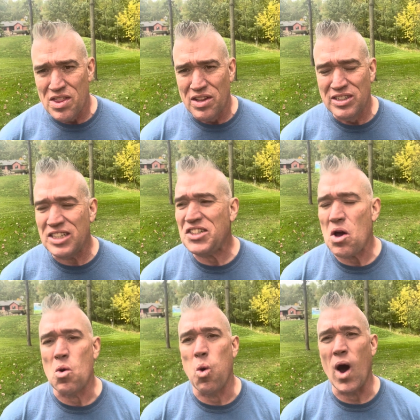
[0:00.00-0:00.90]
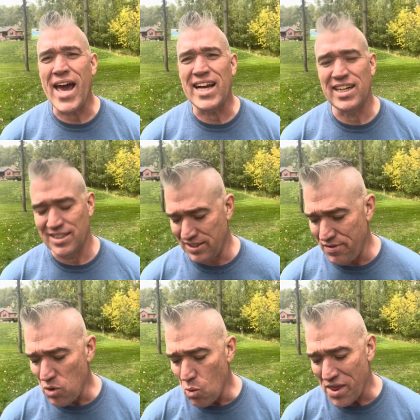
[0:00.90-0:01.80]
just how quiet it is,
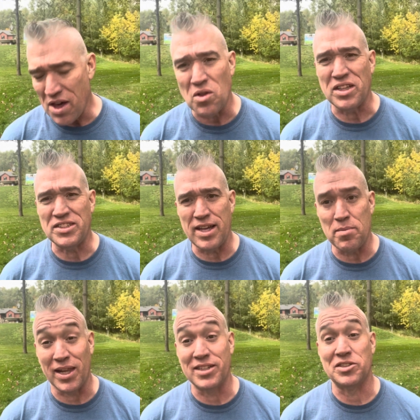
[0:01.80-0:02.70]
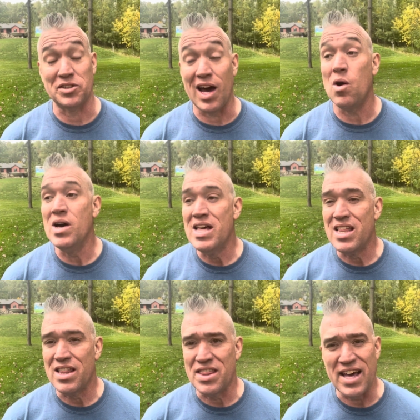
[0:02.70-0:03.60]
even without the stabilizer. Now,
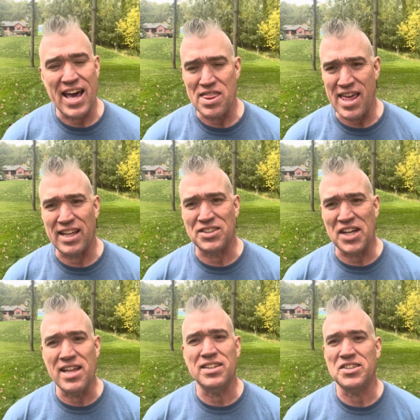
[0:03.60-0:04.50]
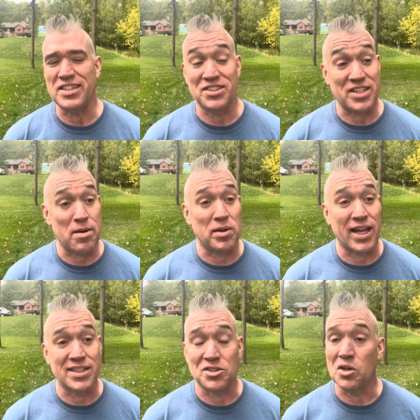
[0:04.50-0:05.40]
that silencing
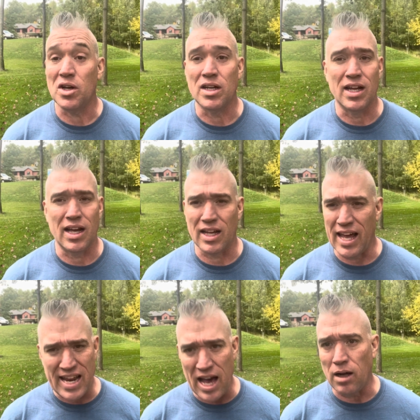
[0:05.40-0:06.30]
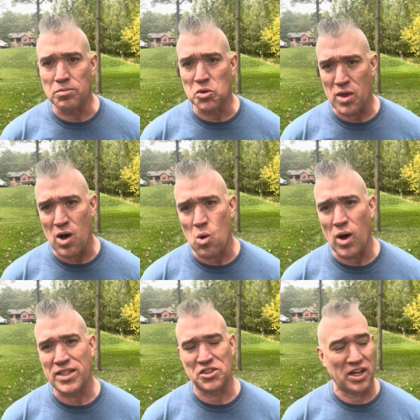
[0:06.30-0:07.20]
stabilizer, it helps without
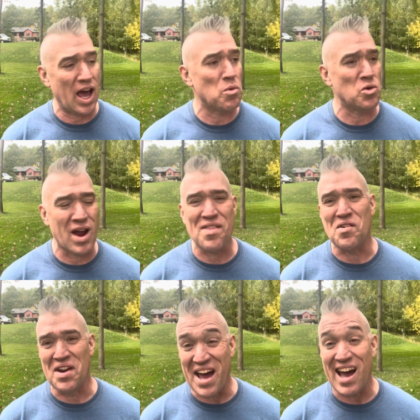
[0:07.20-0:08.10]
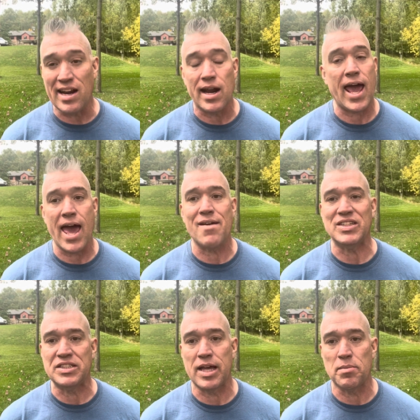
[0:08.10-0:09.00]
question. I would rather not have a
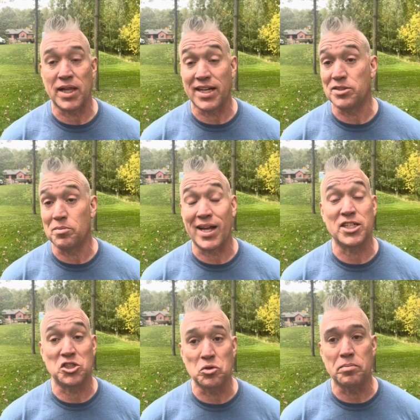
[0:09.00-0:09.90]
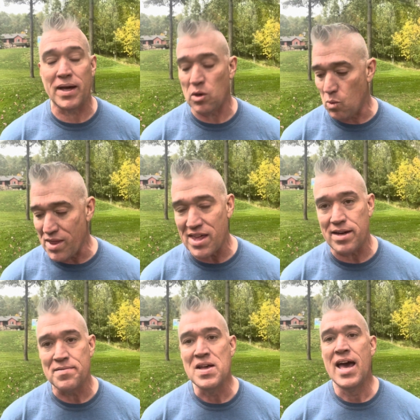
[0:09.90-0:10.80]
stabilizer, but I shoot better with it,
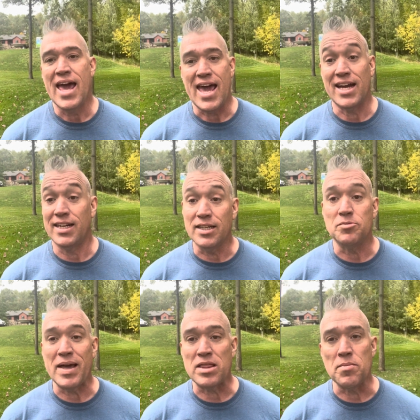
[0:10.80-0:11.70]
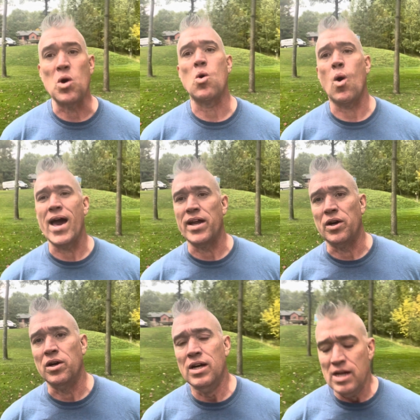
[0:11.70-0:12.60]
and it does make the bow quieter.
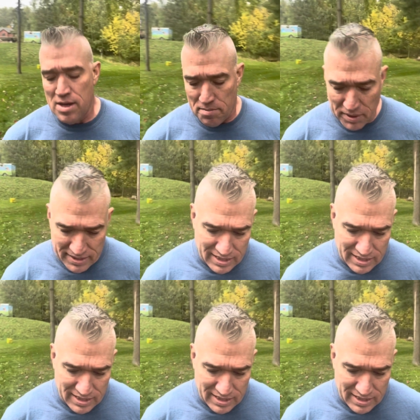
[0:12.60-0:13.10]
But